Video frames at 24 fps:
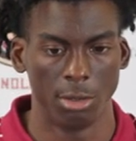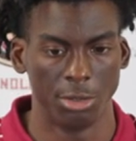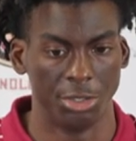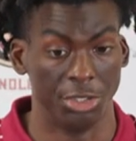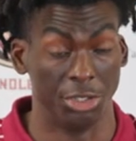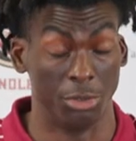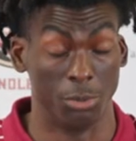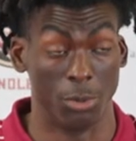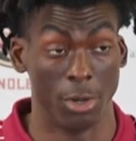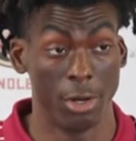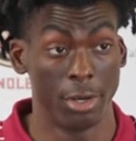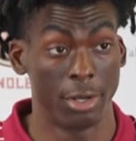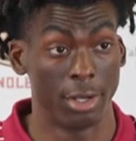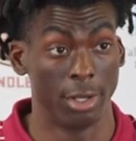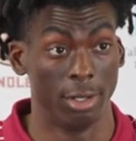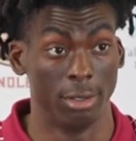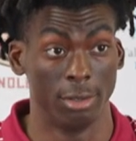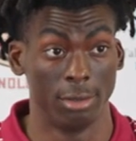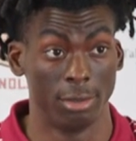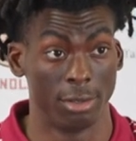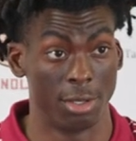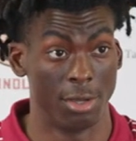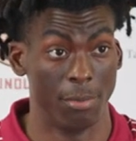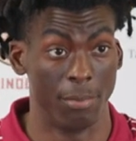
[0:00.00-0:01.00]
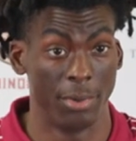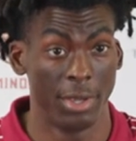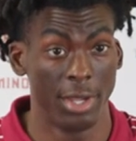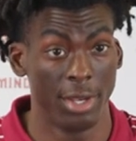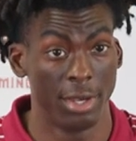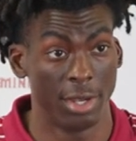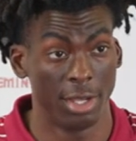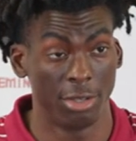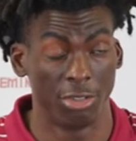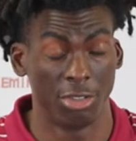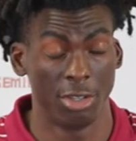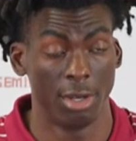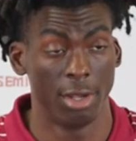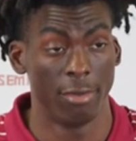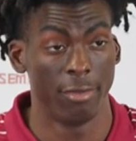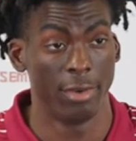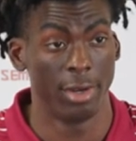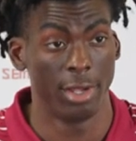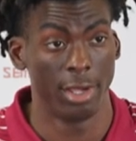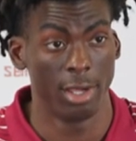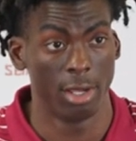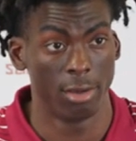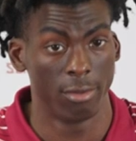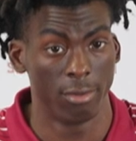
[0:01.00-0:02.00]
Just working. Each and every
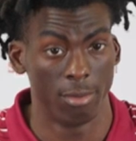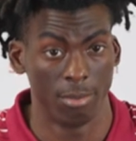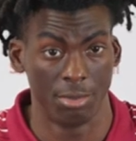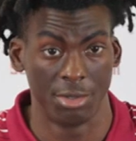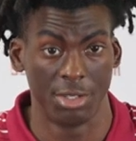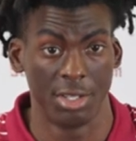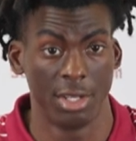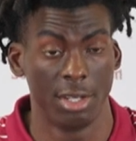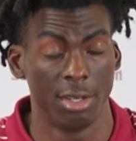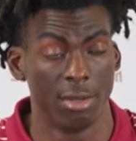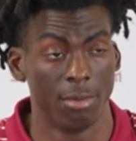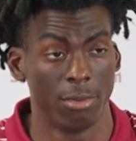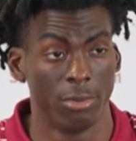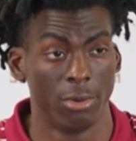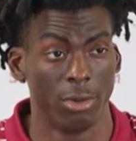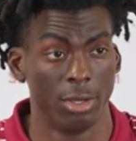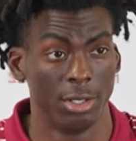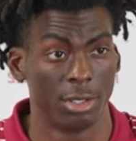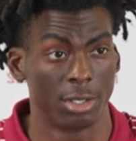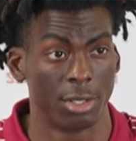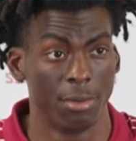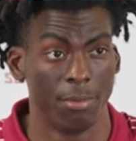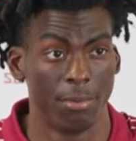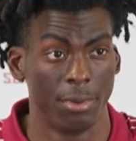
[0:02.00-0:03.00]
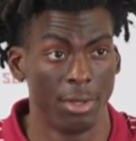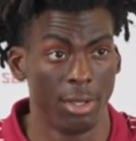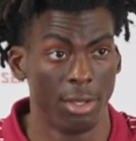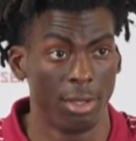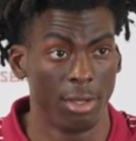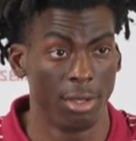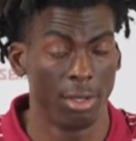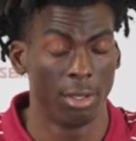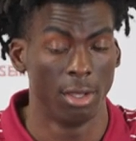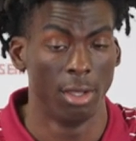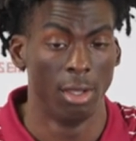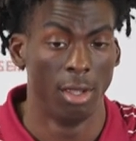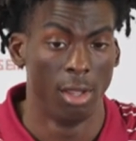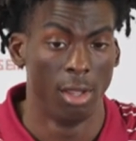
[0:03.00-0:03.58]
day, I'm seeing the boys compete.